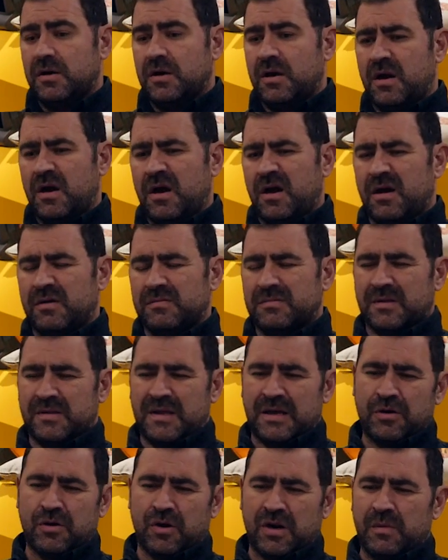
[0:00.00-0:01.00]
And
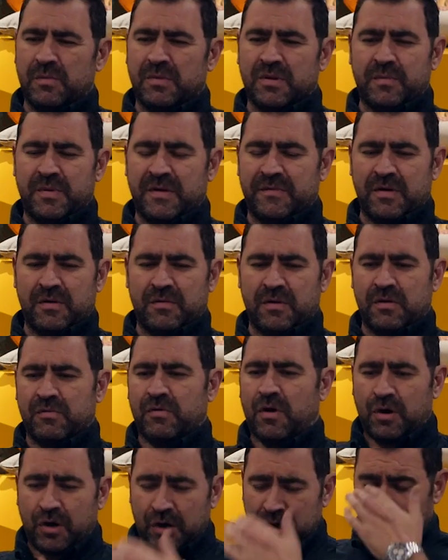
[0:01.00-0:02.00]
then got in with a bit of a
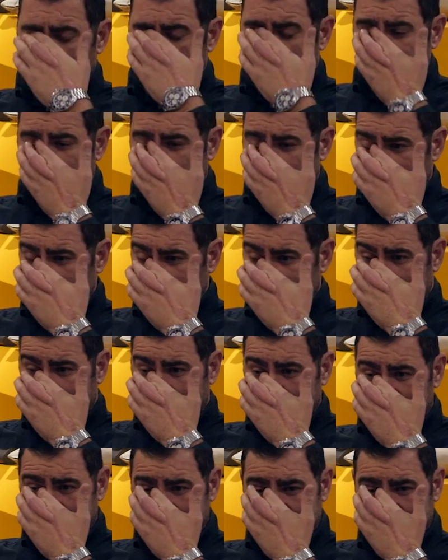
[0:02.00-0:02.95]
wrong crowd